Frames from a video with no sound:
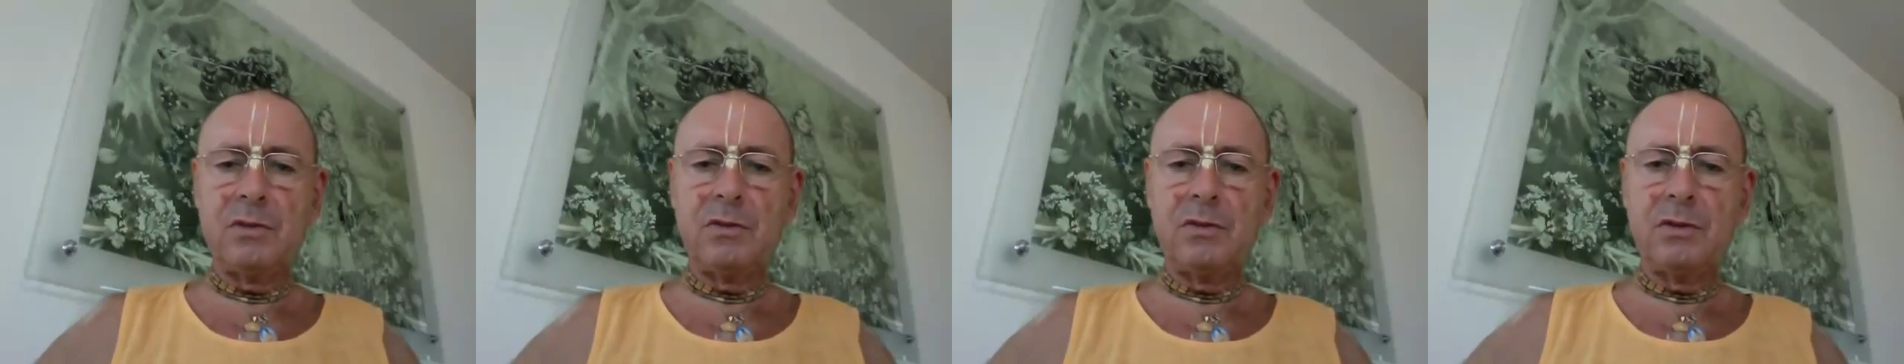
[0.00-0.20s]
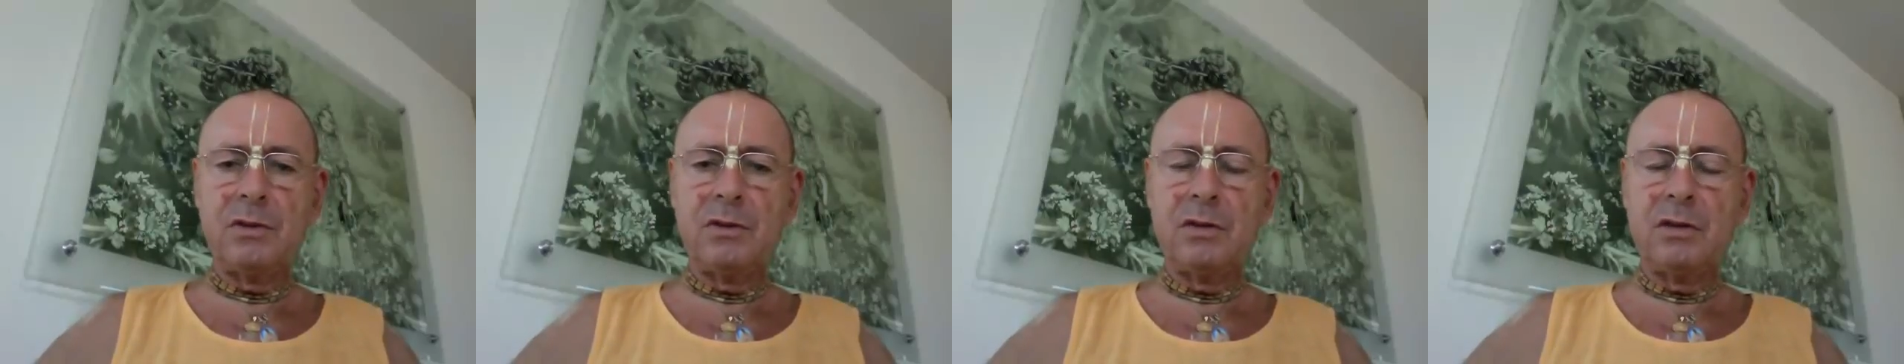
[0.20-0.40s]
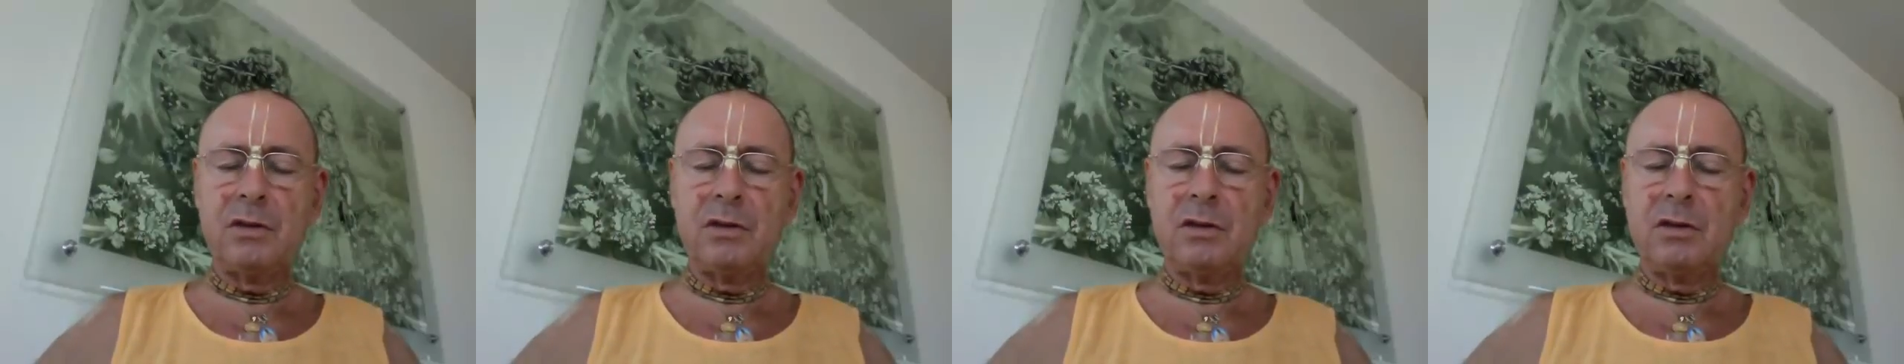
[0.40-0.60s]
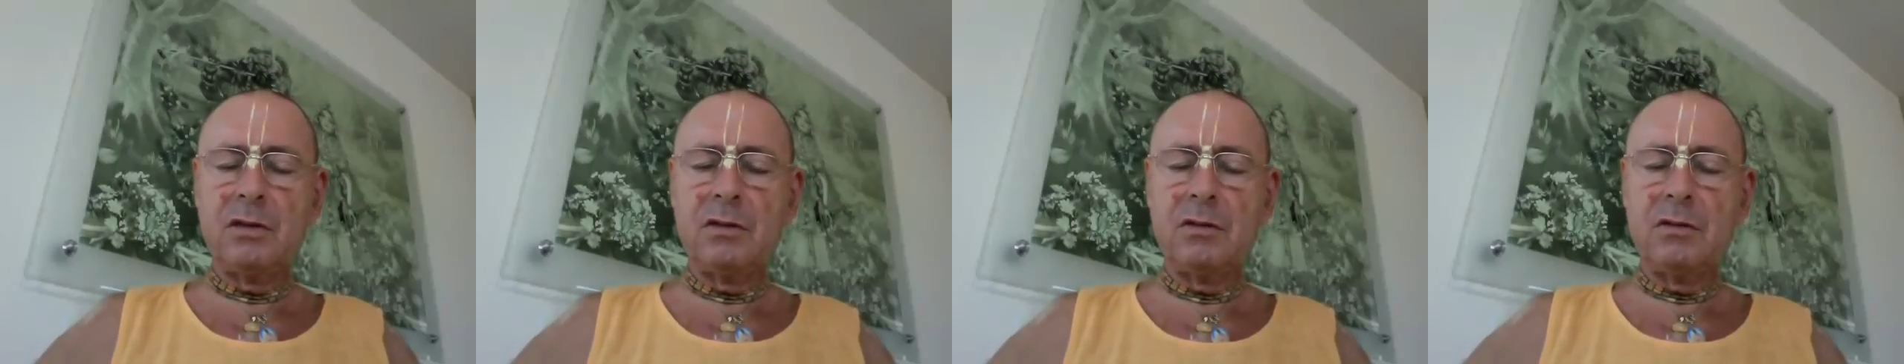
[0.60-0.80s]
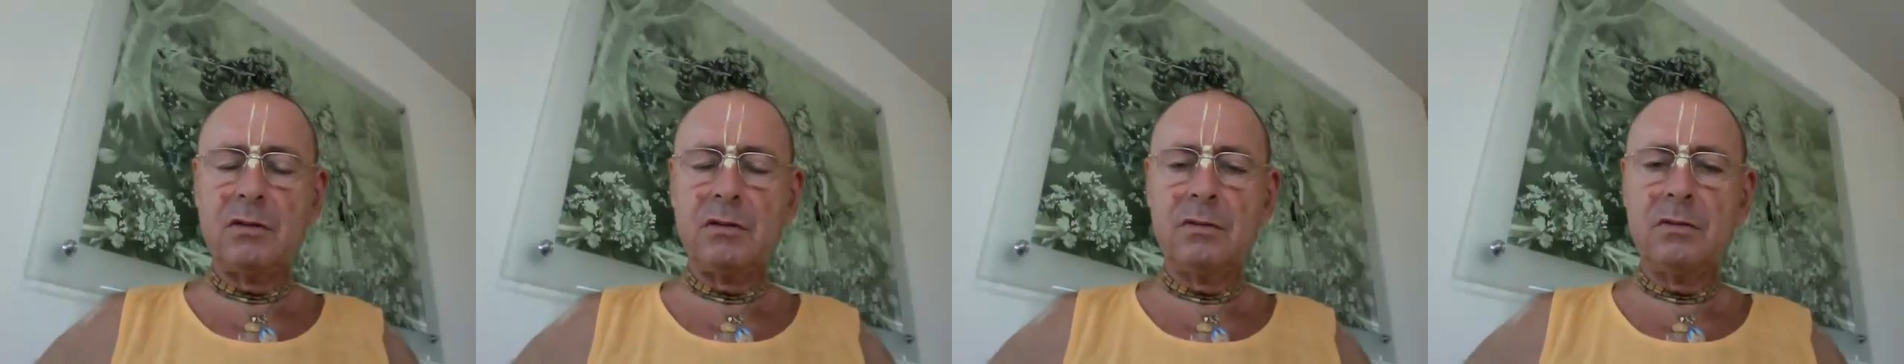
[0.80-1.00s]
with the
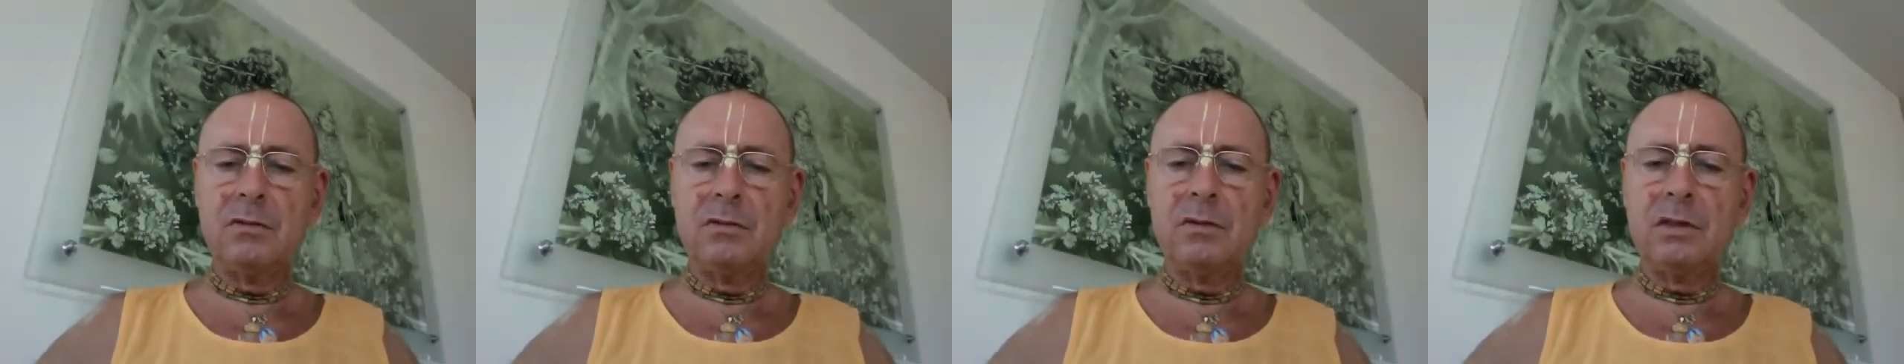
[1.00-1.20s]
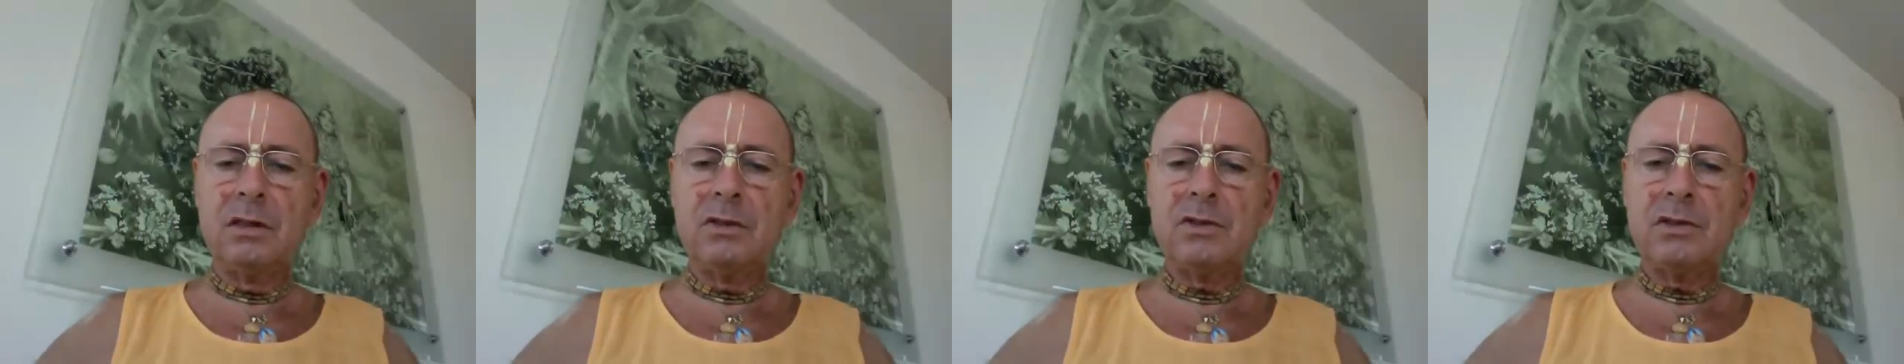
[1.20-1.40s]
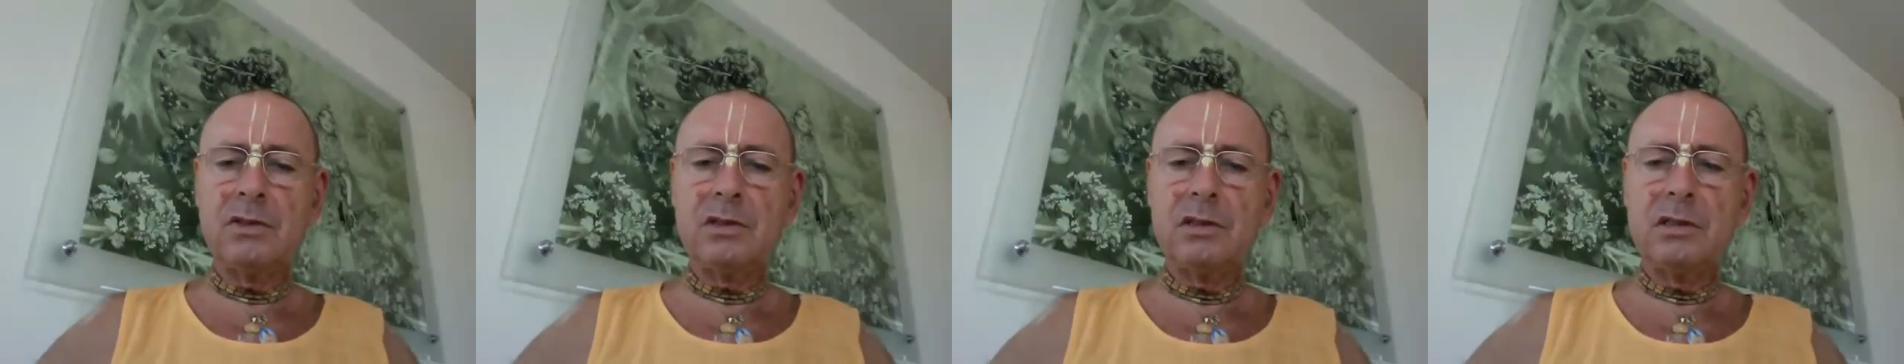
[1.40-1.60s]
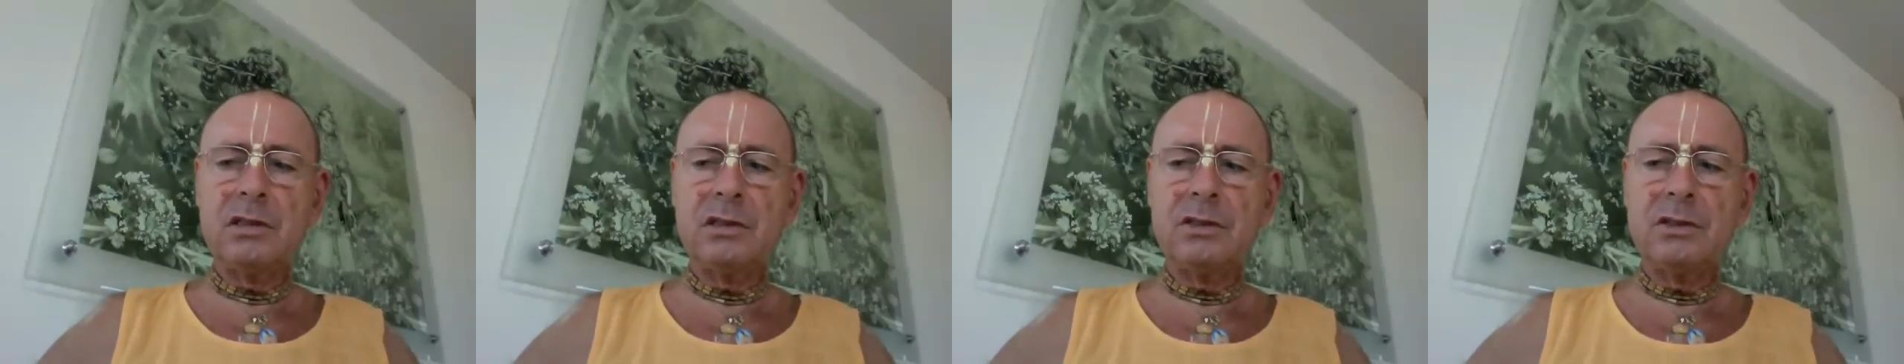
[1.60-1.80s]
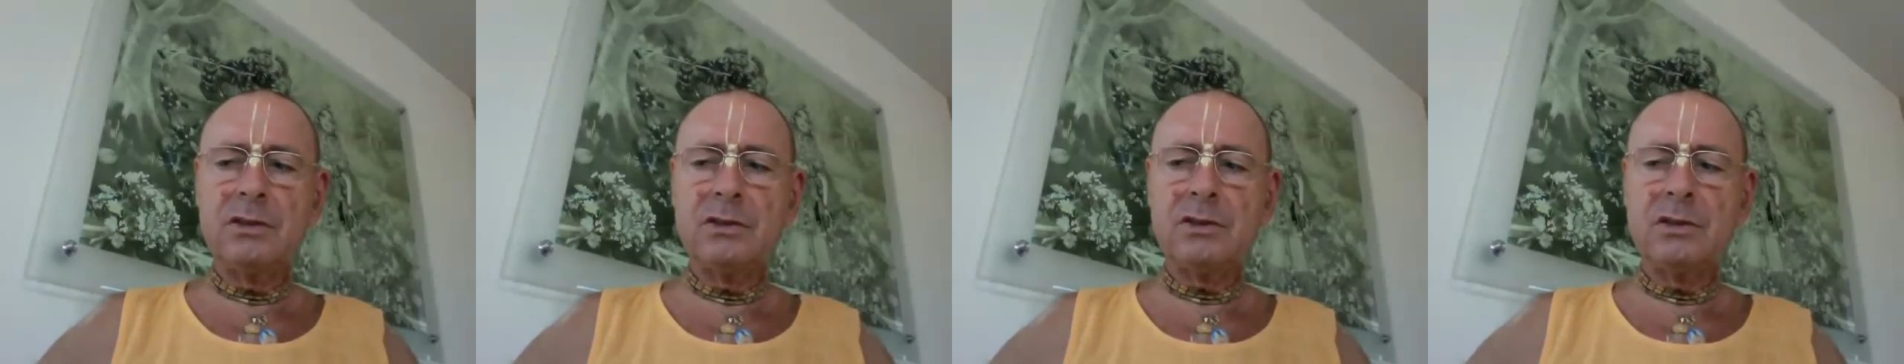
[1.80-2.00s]
religious
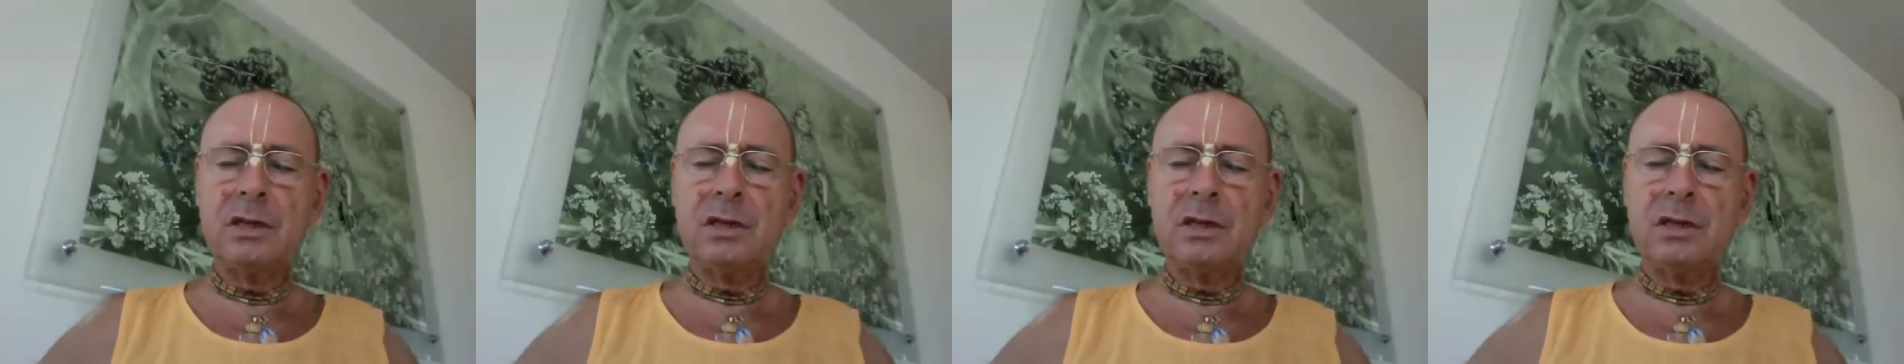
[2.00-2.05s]
leaders.